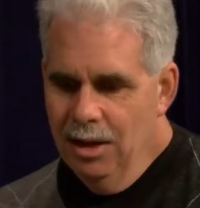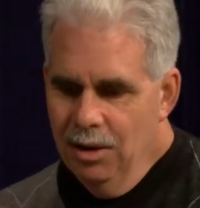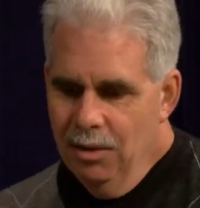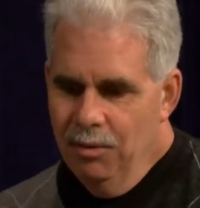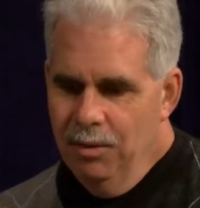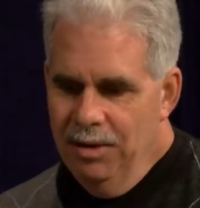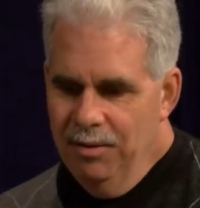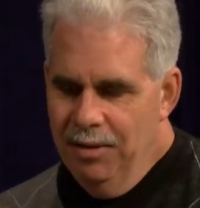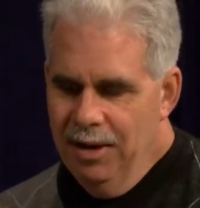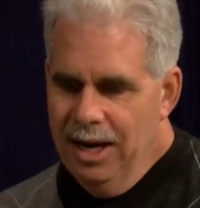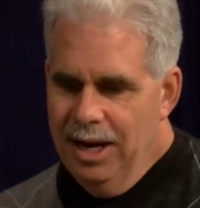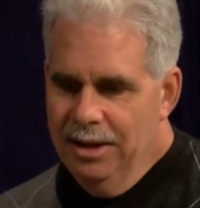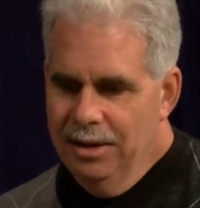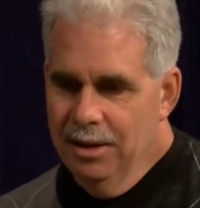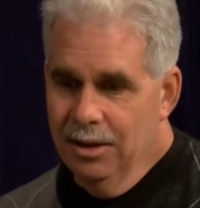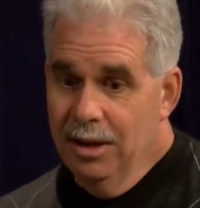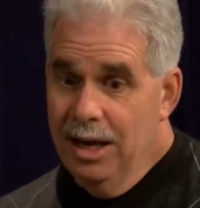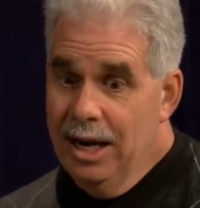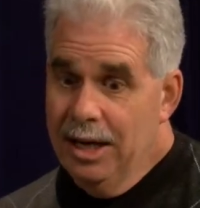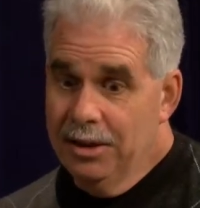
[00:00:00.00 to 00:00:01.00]
we've had
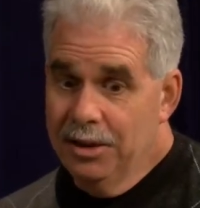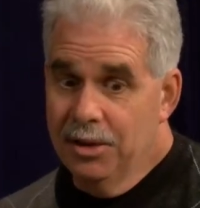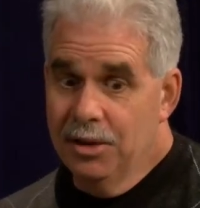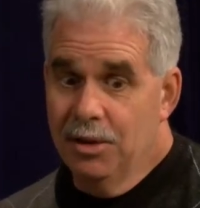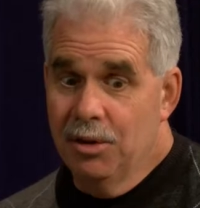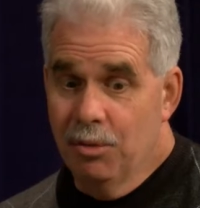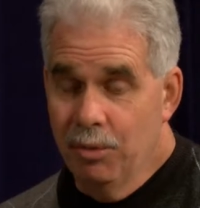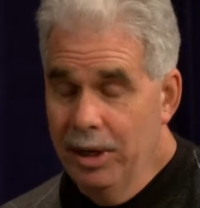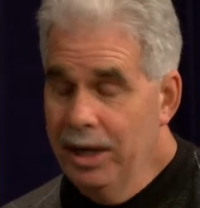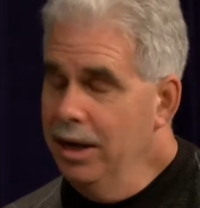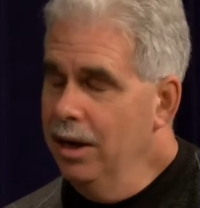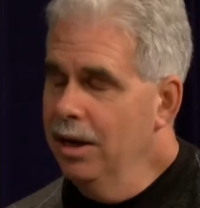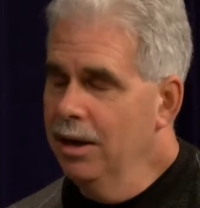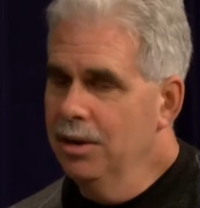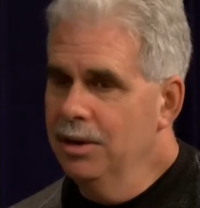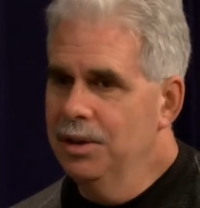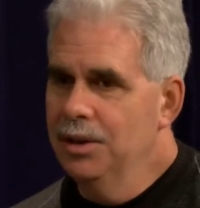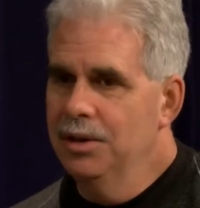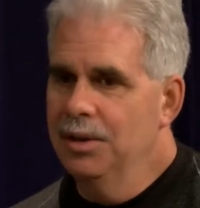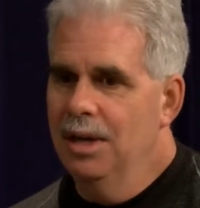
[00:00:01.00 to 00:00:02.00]
the last three
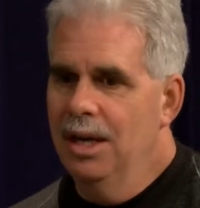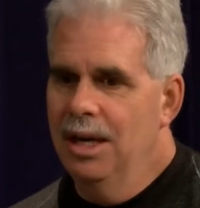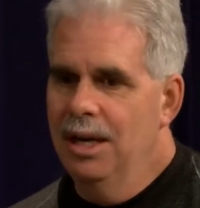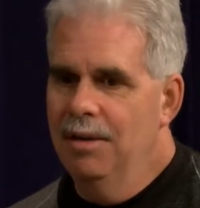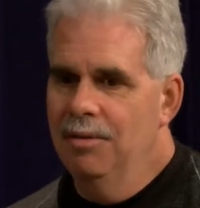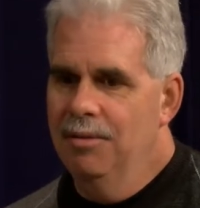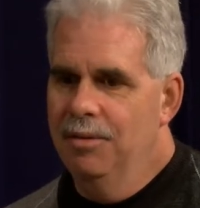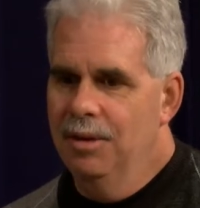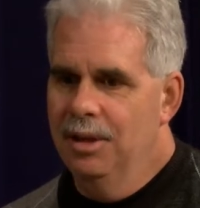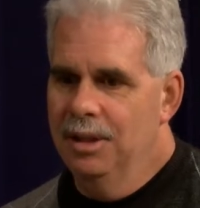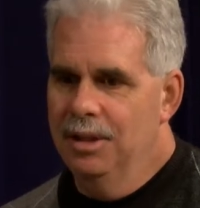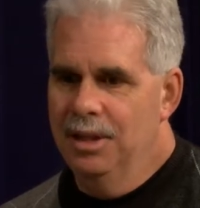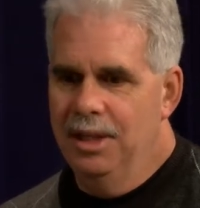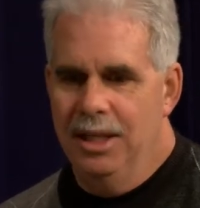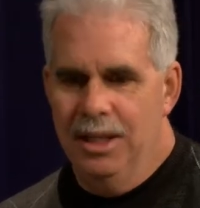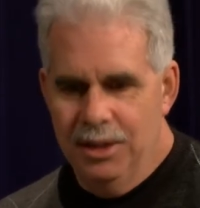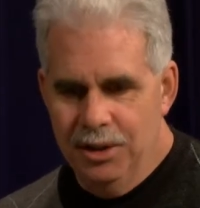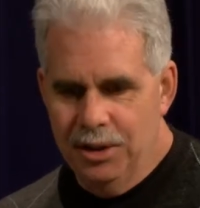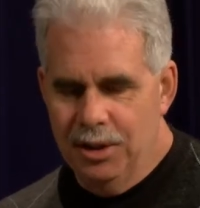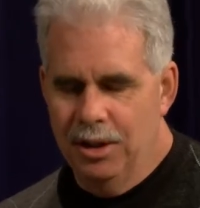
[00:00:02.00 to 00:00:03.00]
years uh, for the
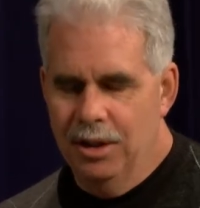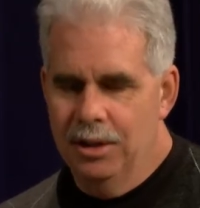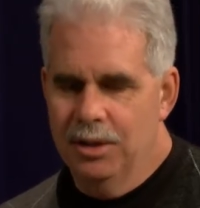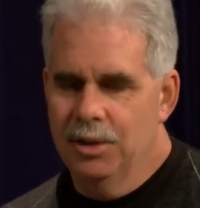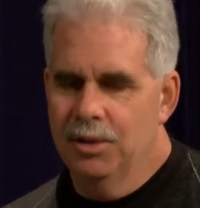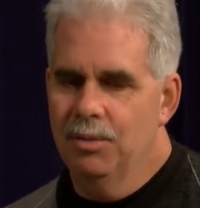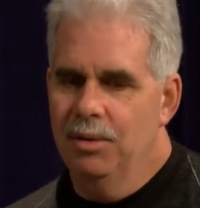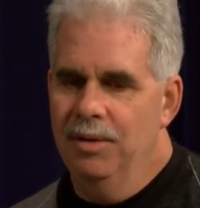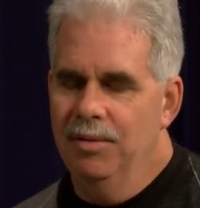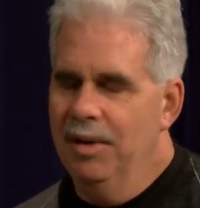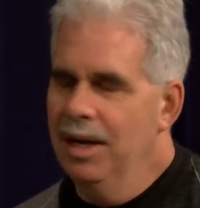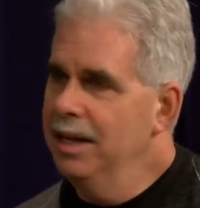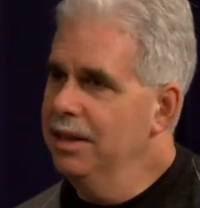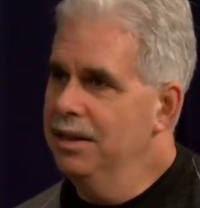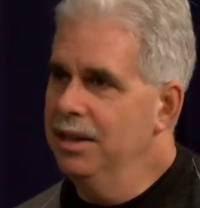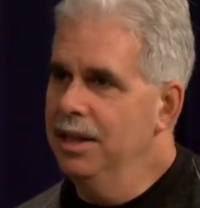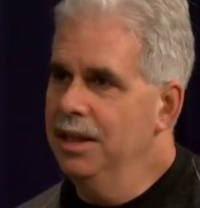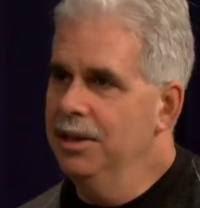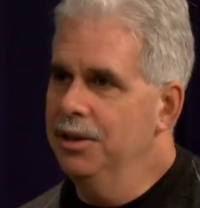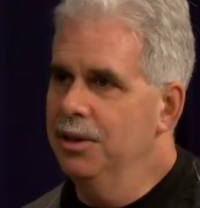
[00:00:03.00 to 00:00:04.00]
t-shirts, we've had
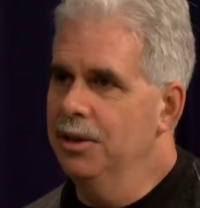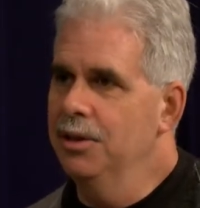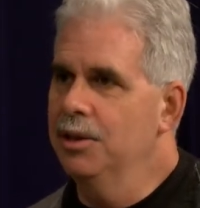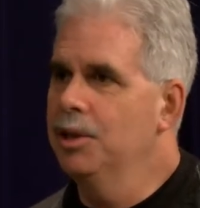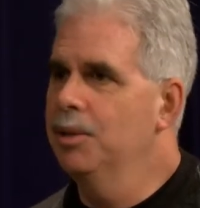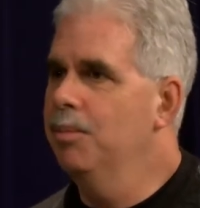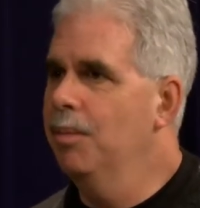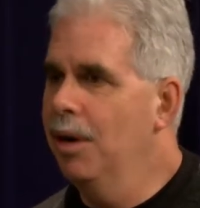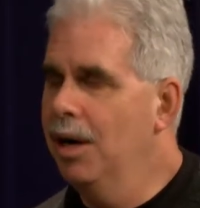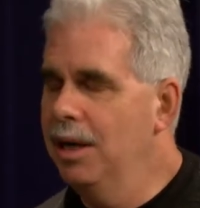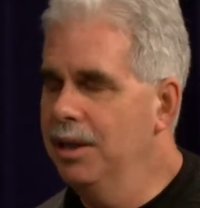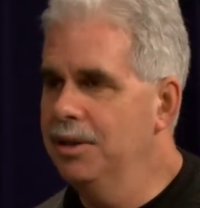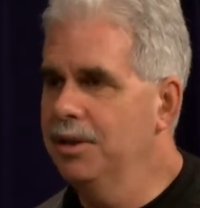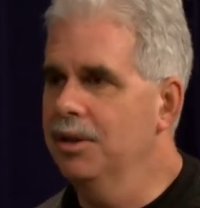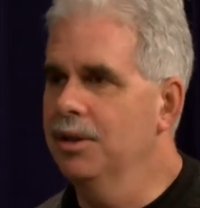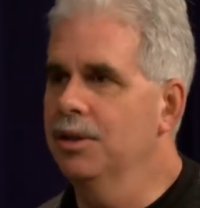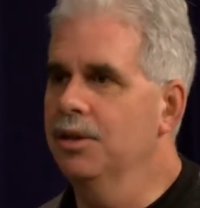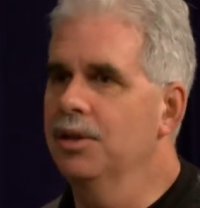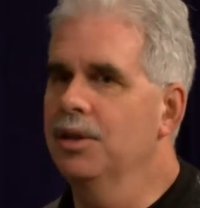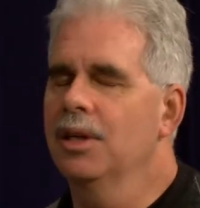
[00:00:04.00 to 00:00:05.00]
t-shirt
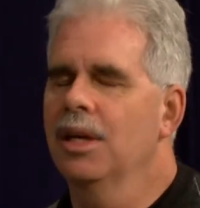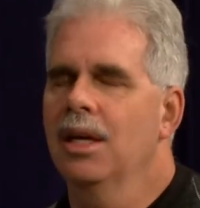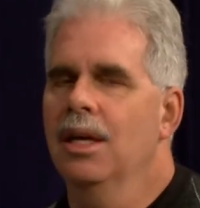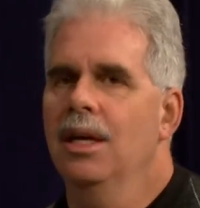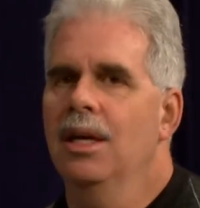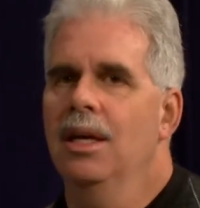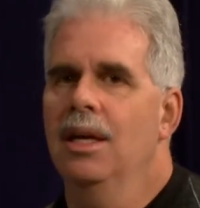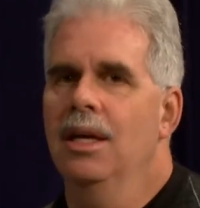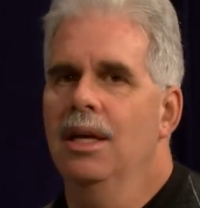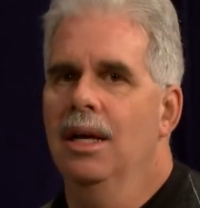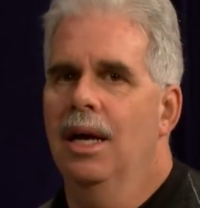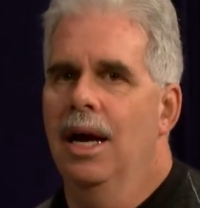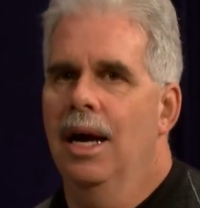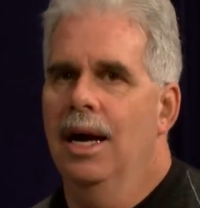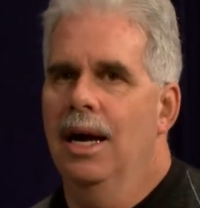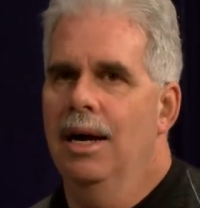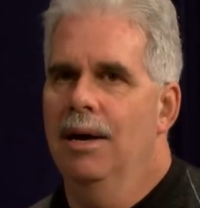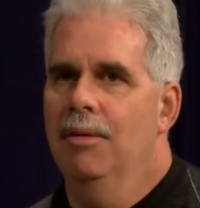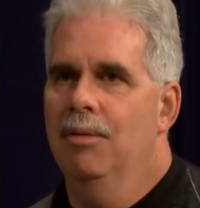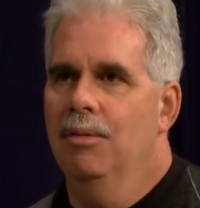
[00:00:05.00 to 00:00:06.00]
sponsors
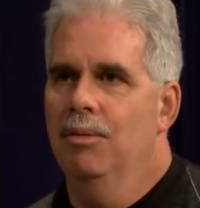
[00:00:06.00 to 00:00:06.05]
uh,